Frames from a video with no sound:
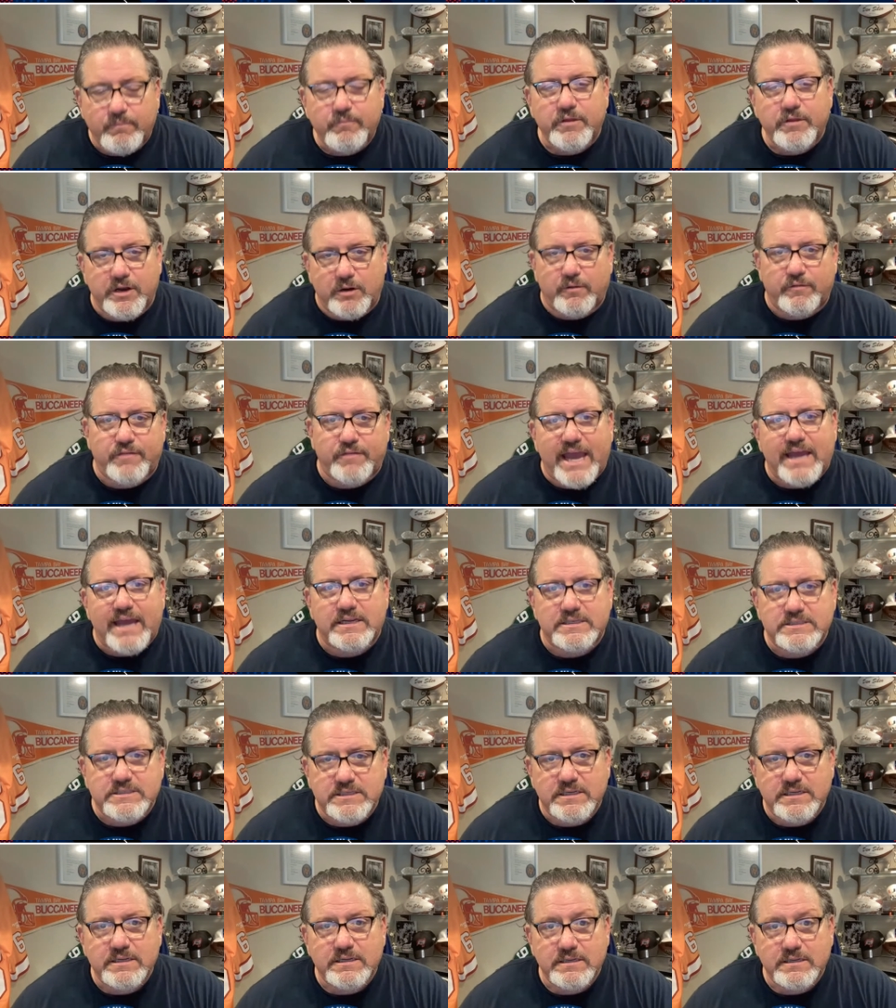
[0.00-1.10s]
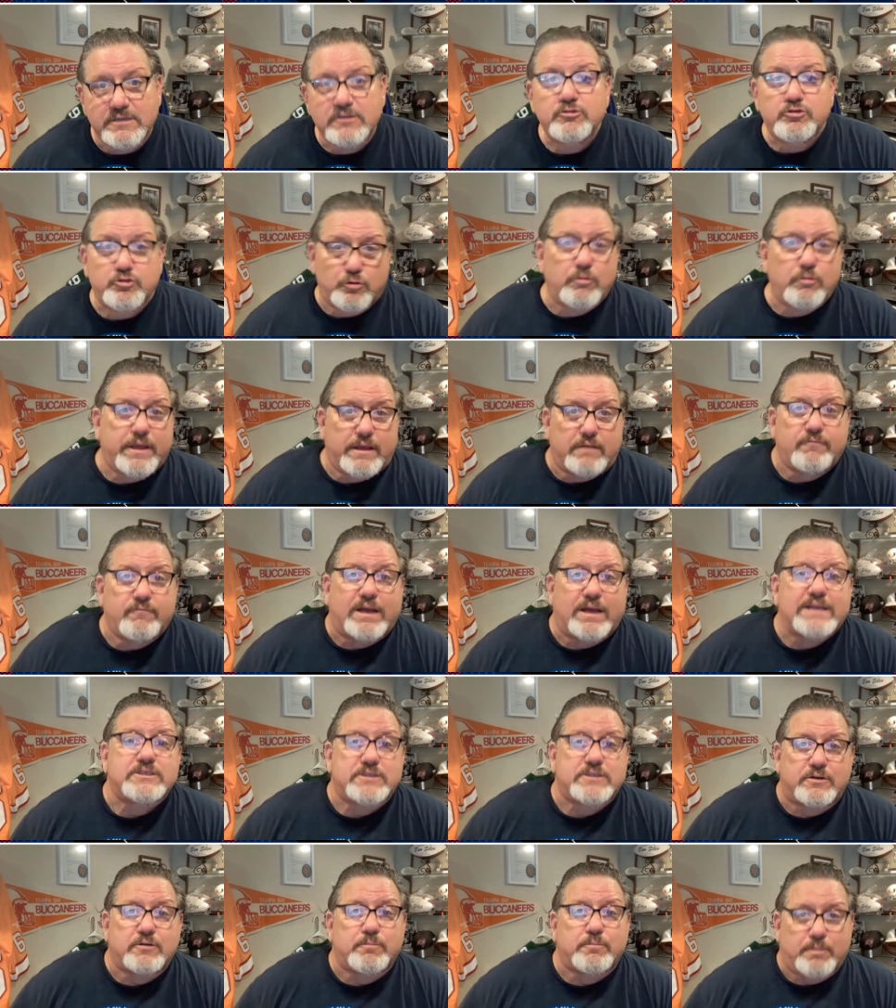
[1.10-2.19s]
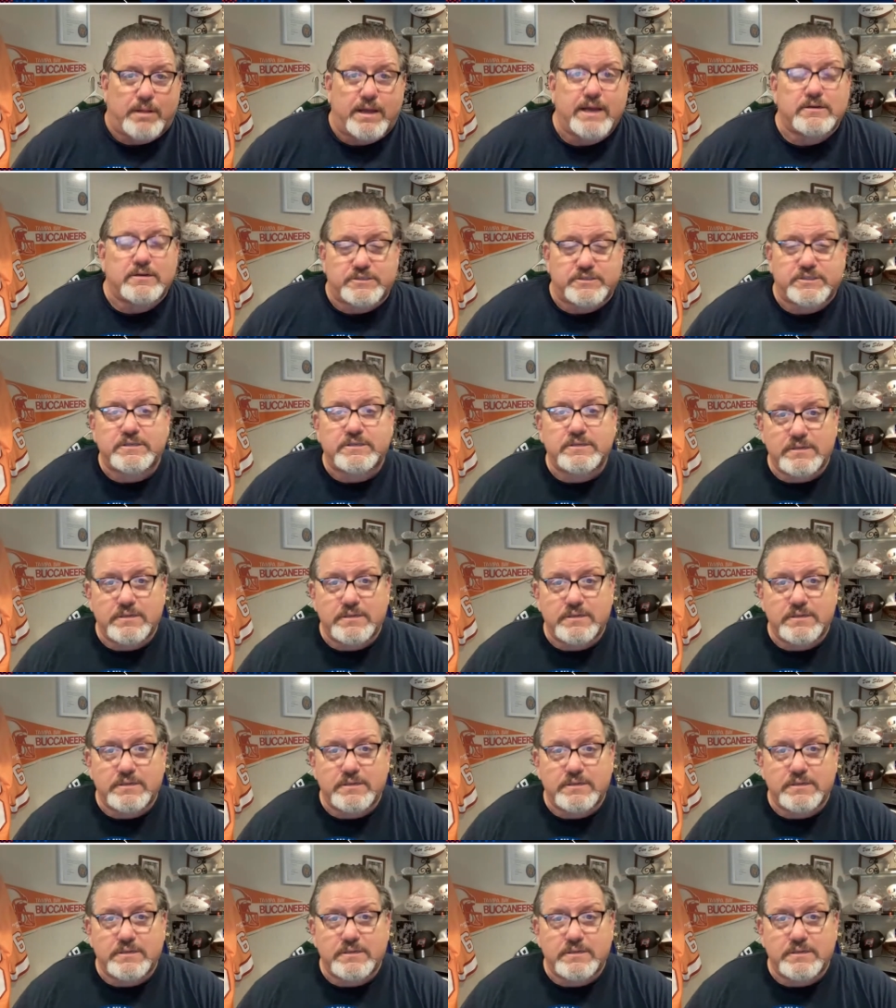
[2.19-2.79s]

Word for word: You know what that is? Truly invest in their players.